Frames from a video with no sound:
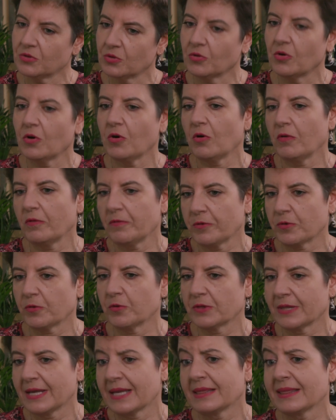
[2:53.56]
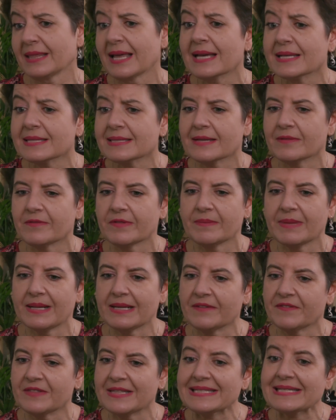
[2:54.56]
to go through that test and we
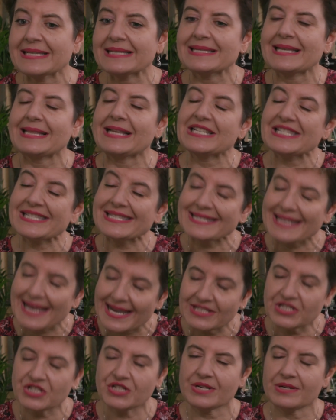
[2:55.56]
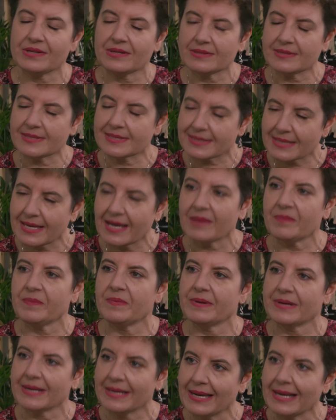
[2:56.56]
believe this is an essential
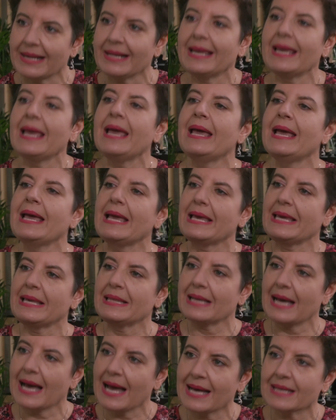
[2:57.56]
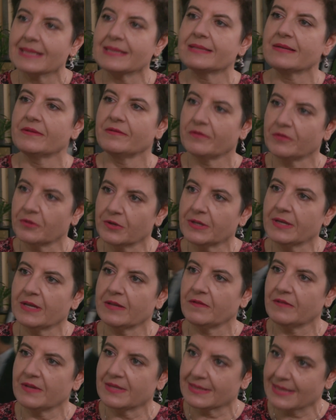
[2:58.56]
step really in us
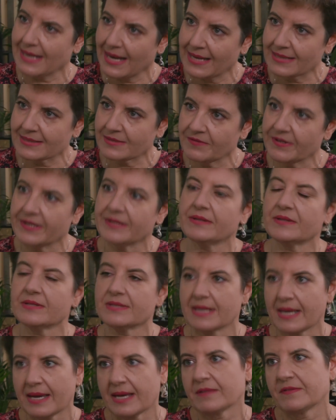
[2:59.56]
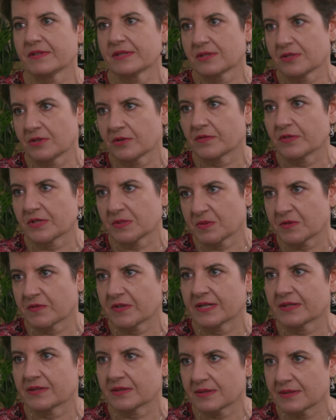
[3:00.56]
working with other vendors and with service
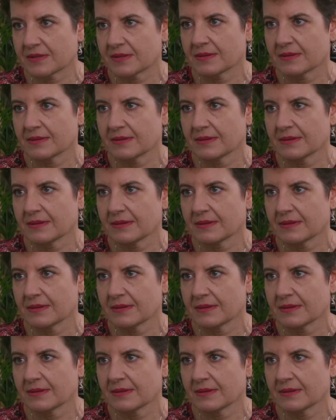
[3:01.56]
providers.